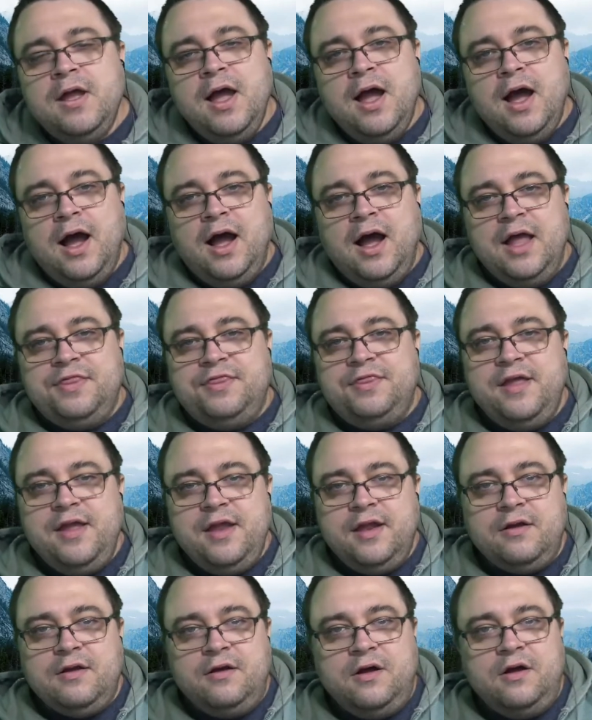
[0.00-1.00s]
I think
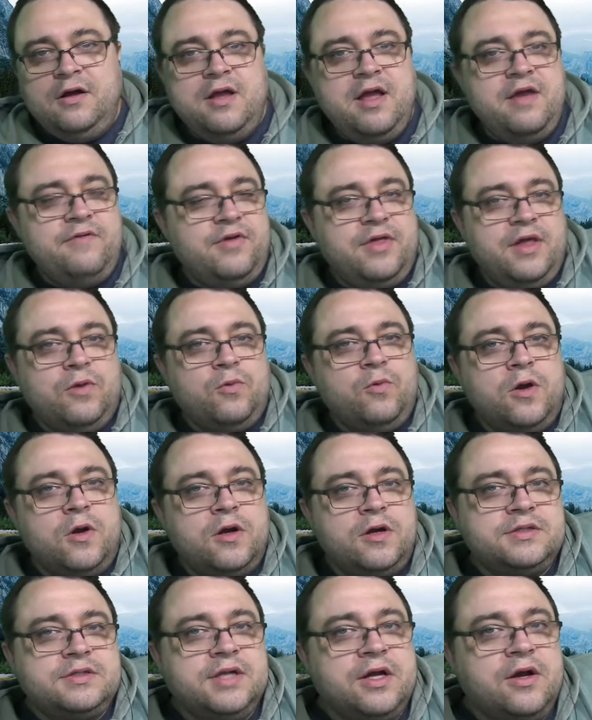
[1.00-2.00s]
everything
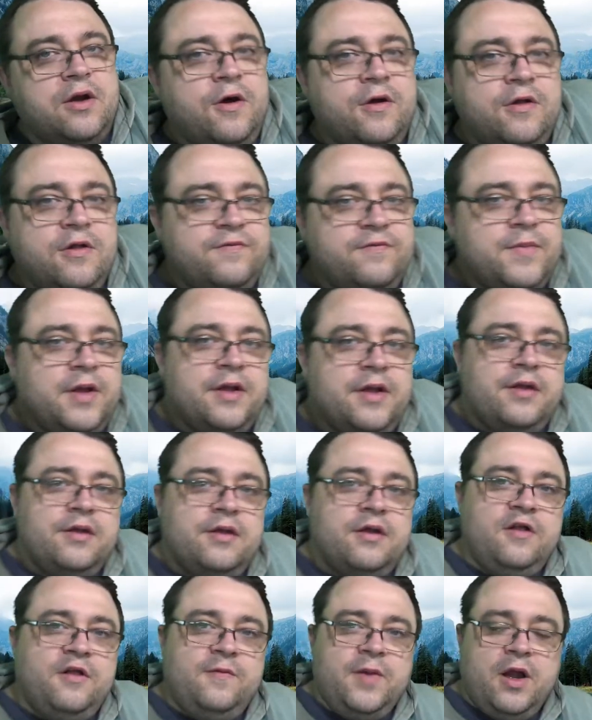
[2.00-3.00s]
works. Like all of
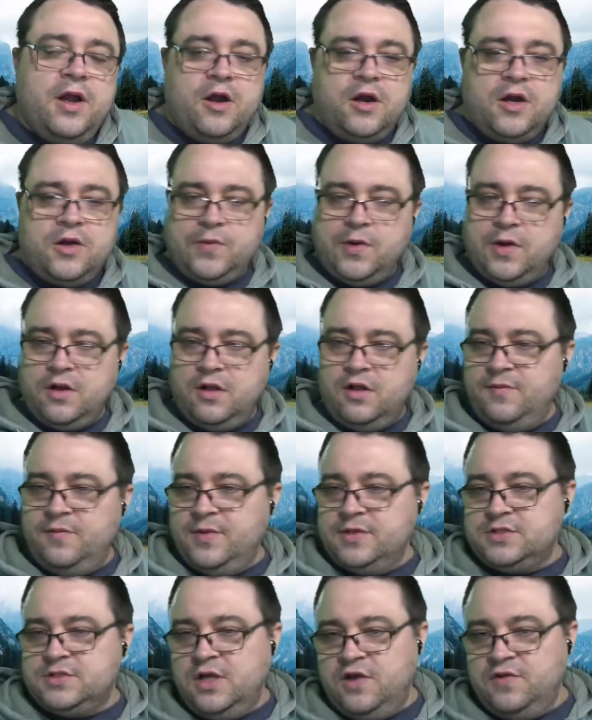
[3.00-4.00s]
my hardware, all of my
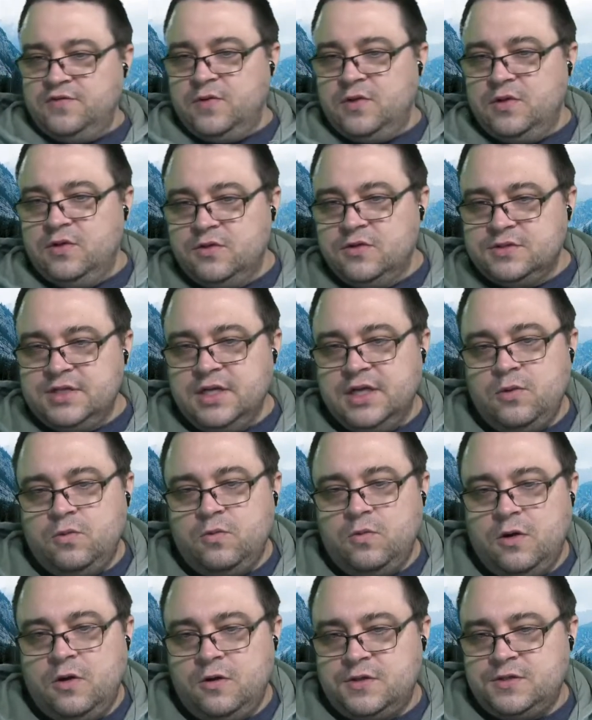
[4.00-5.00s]
software looks like it
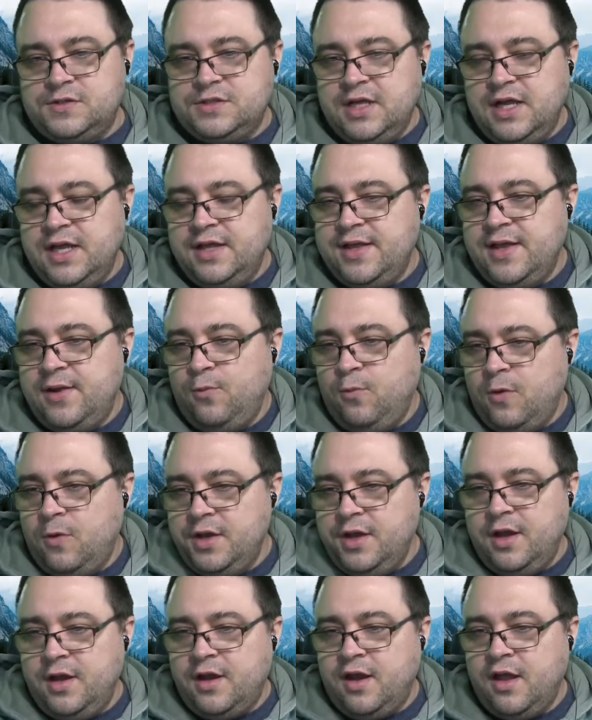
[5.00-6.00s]
works. I had that one
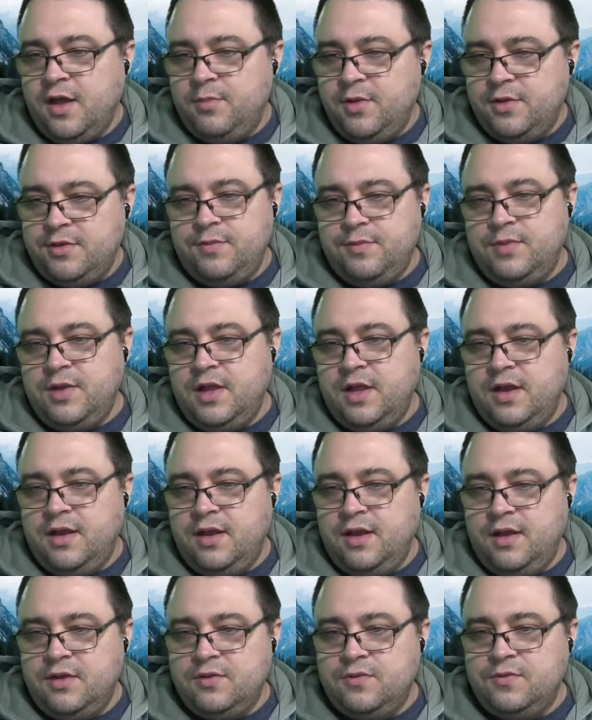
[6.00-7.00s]
hiccup at the
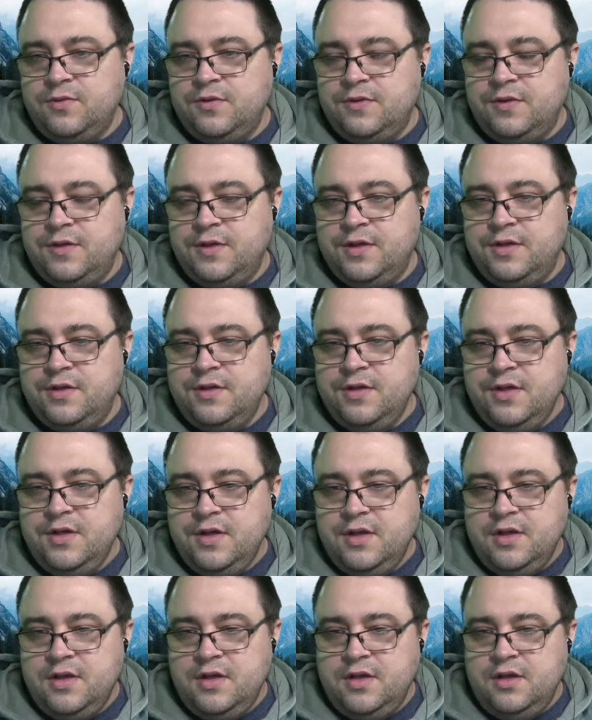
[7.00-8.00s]
beginning with the
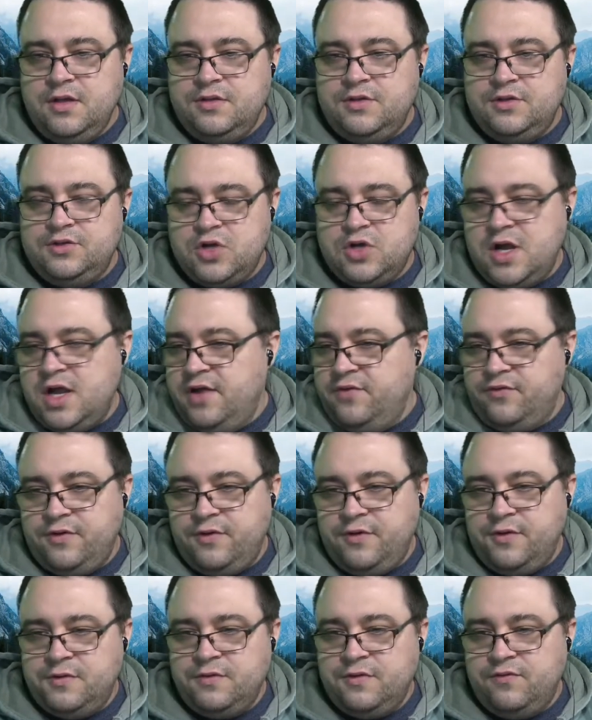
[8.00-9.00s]

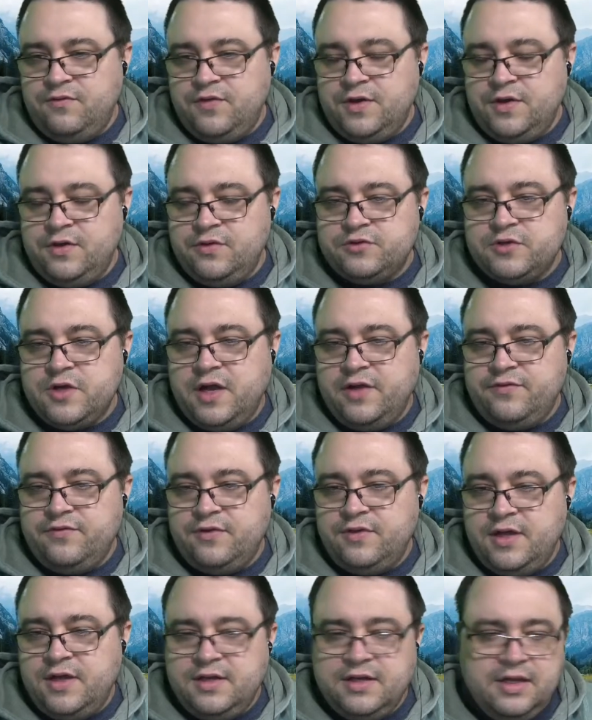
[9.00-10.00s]
driver, the video driver,
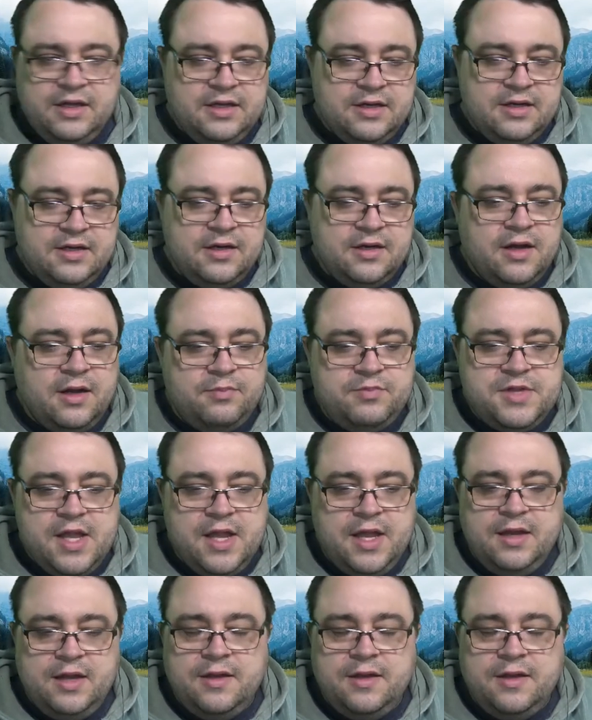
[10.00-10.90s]
that needed an update.